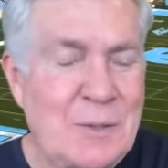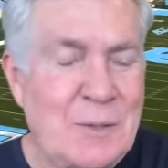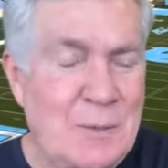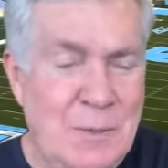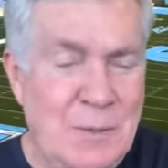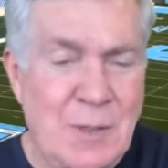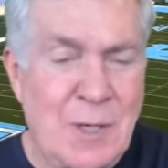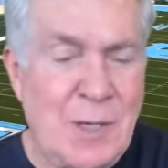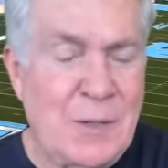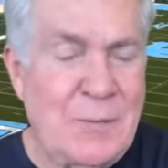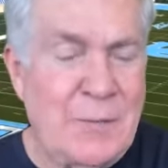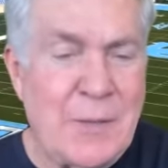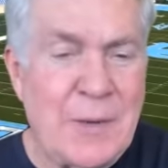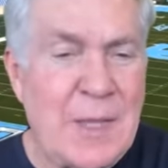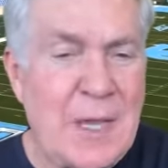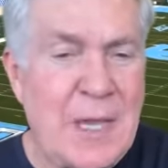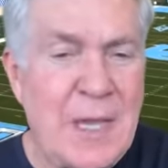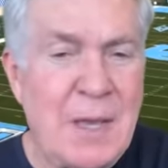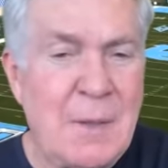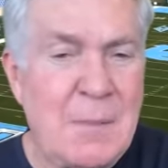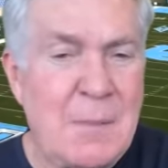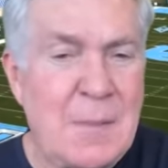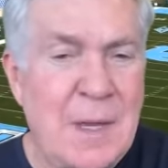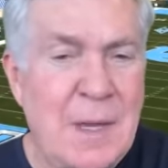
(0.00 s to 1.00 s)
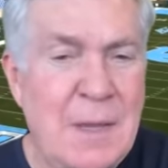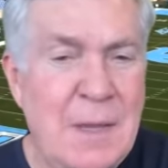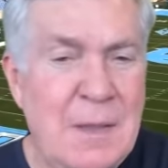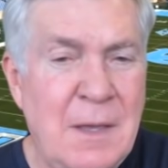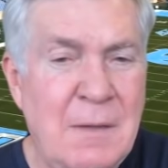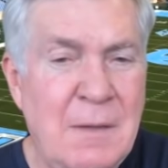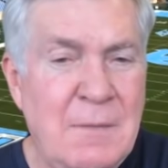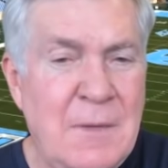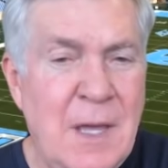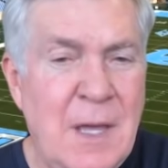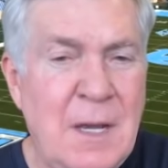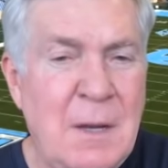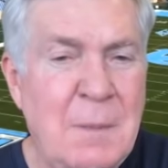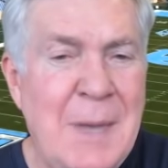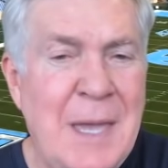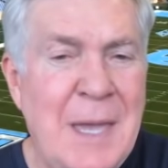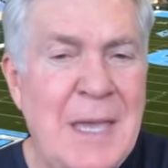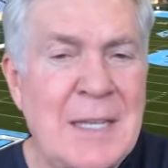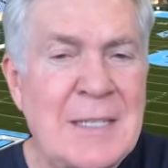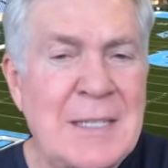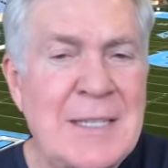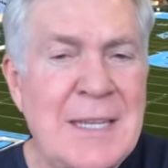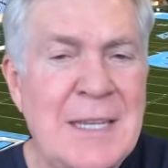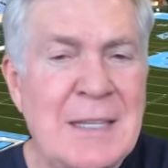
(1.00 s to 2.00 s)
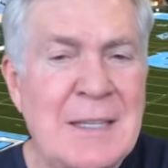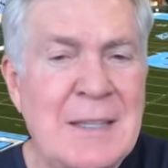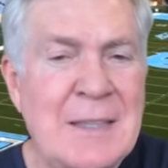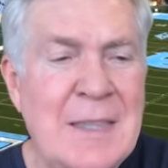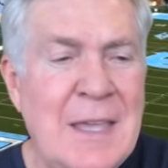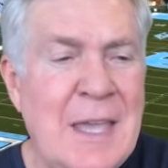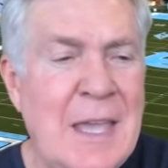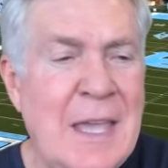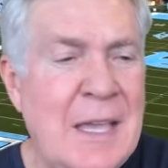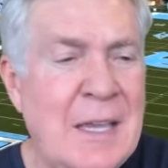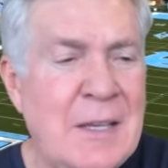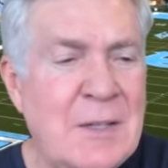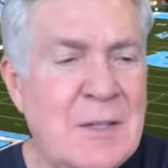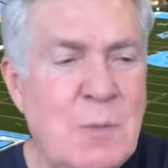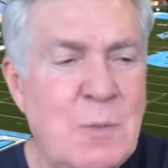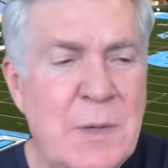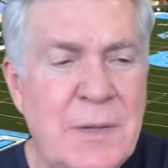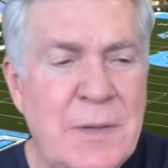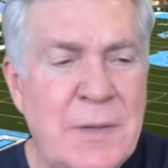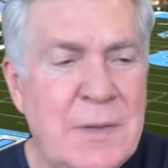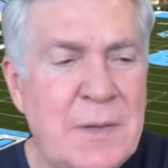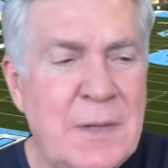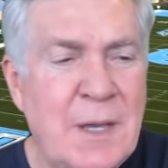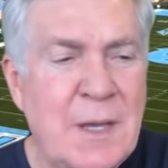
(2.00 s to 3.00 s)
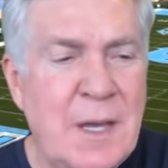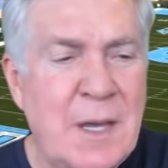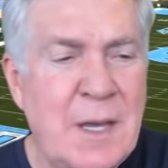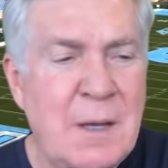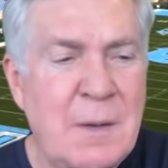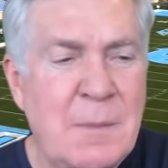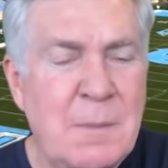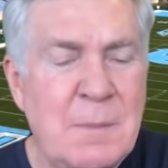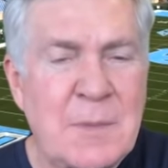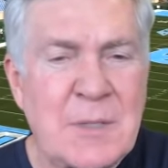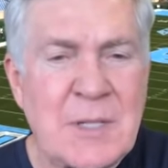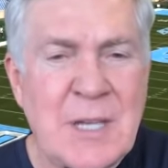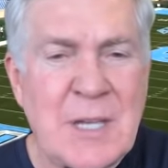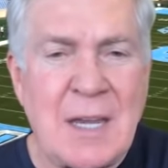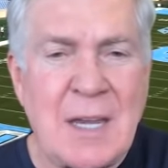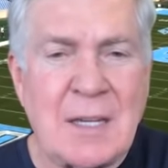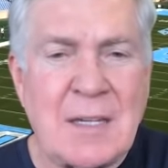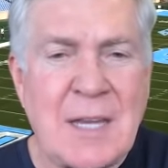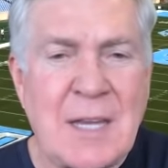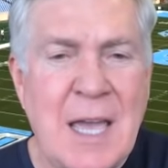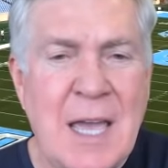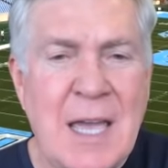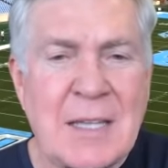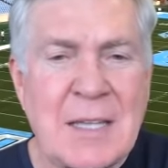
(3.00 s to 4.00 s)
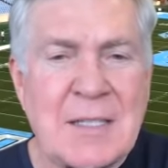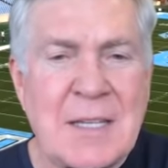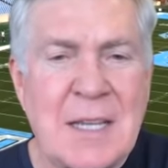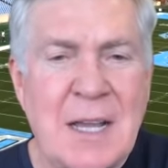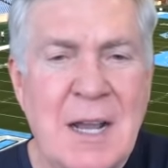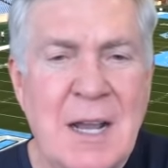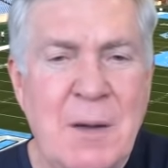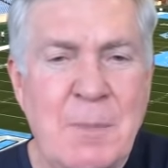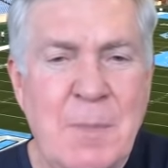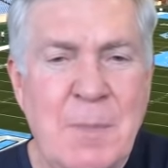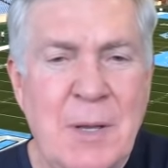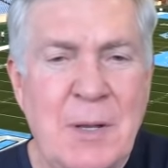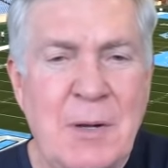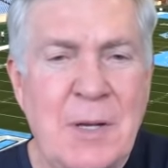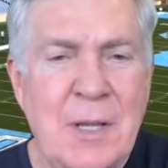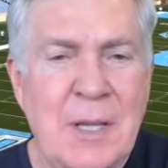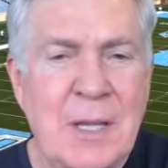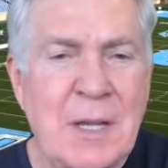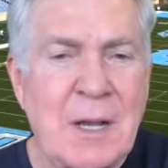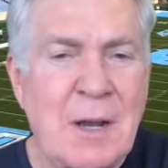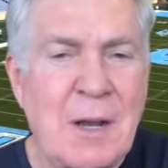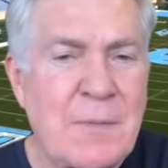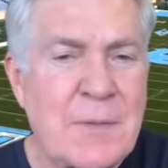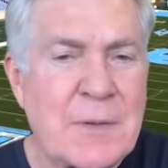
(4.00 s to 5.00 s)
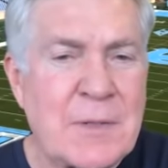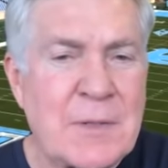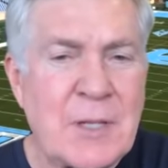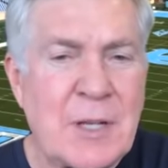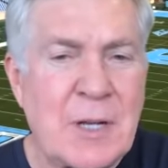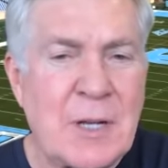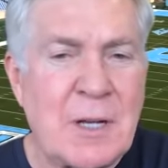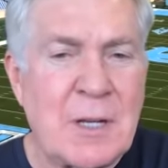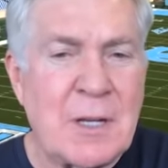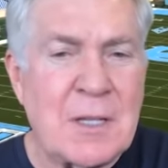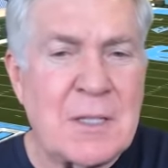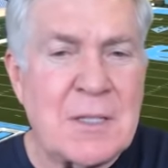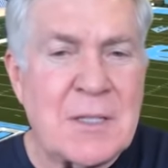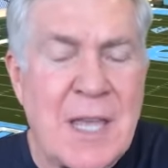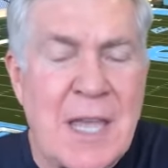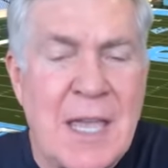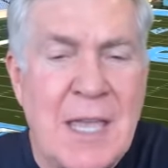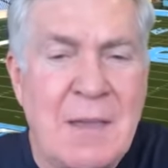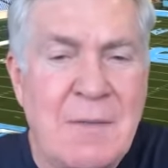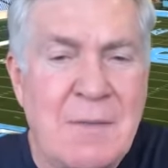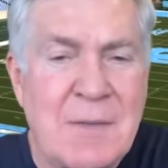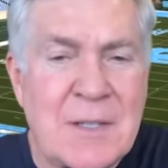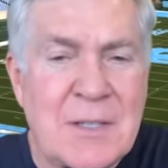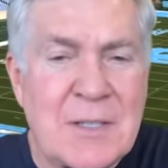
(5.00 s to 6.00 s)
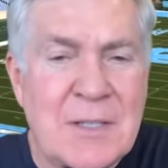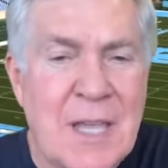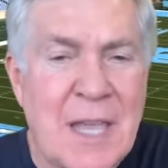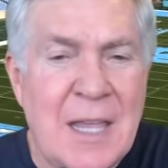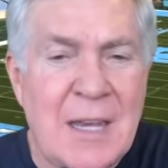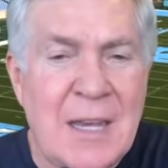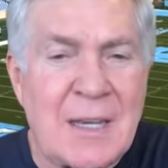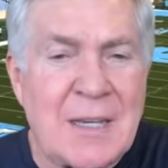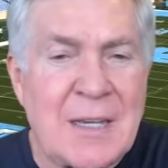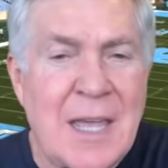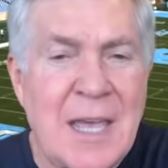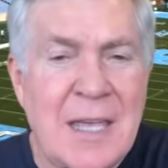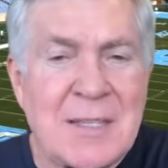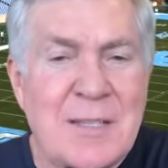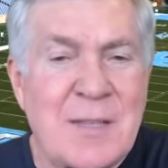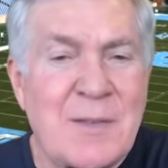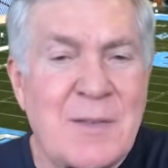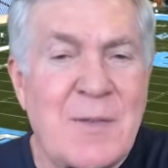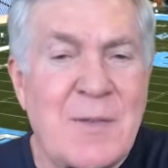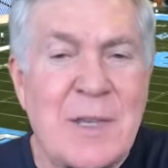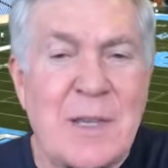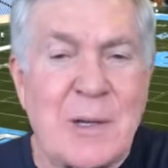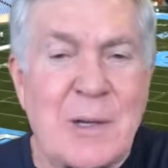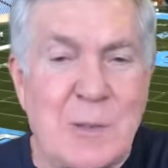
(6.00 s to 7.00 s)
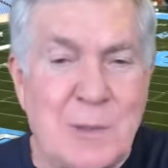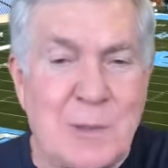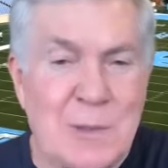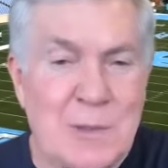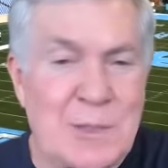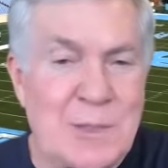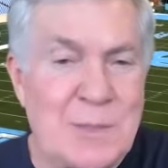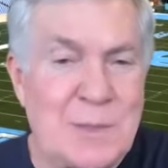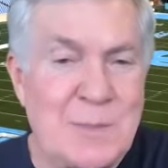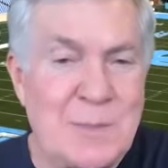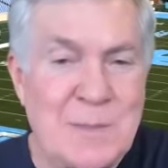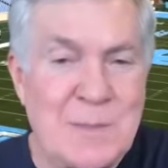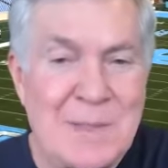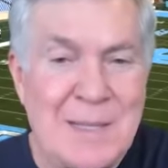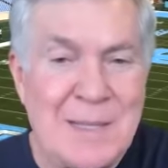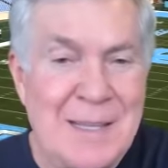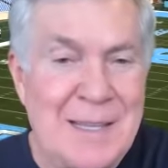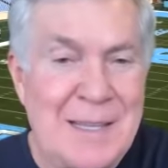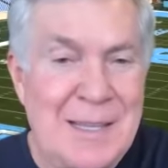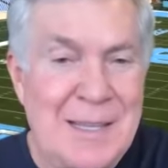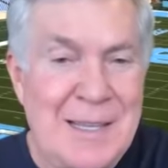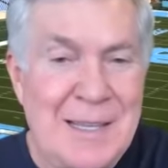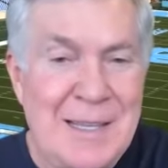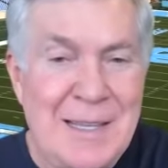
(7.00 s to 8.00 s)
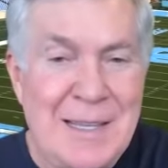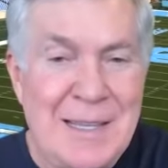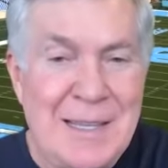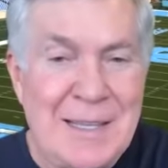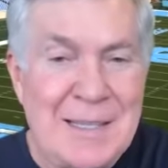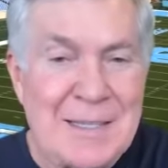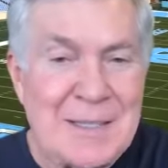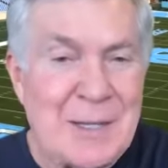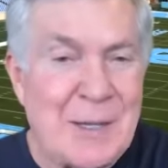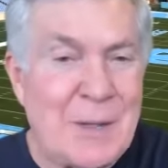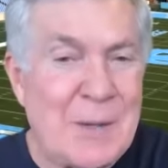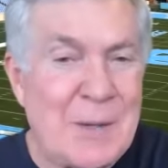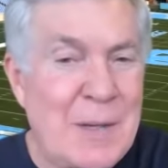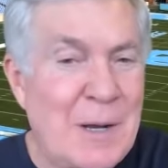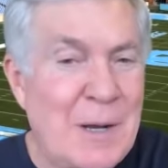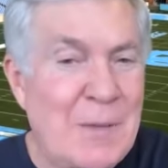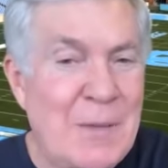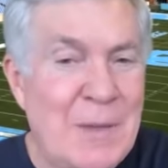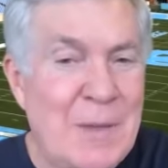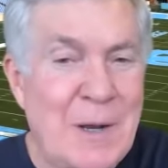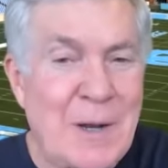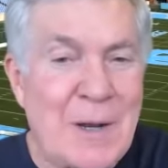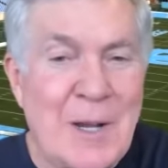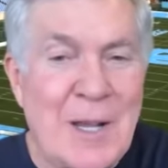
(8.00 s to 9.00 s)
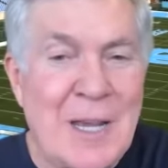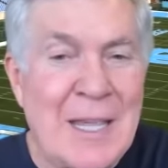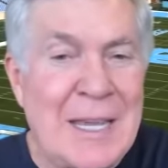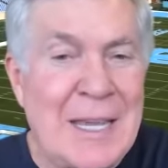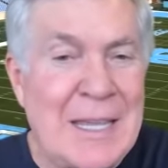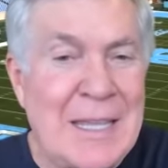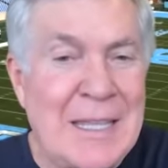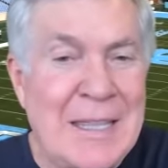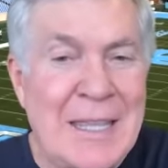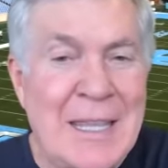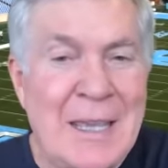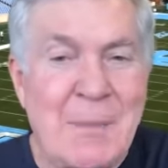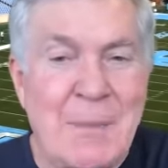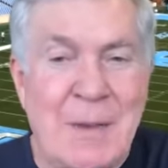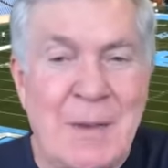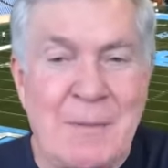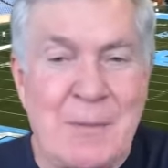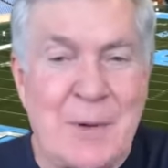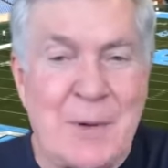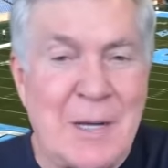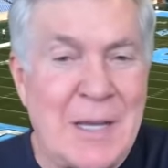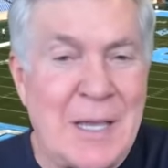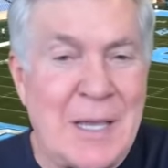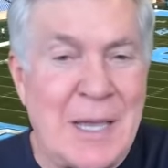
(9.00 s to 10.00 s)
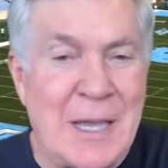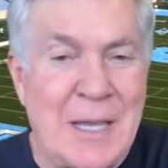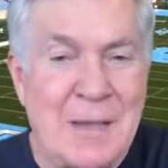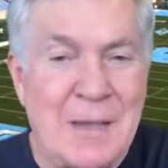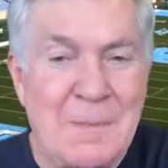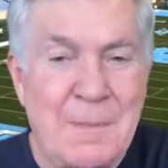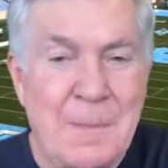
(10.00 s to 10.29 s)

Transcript: good for them. They they've done amazing things with uh, sanitizing our building, our facilities. They even sanitize the fields, so they're they're cleaning them every day.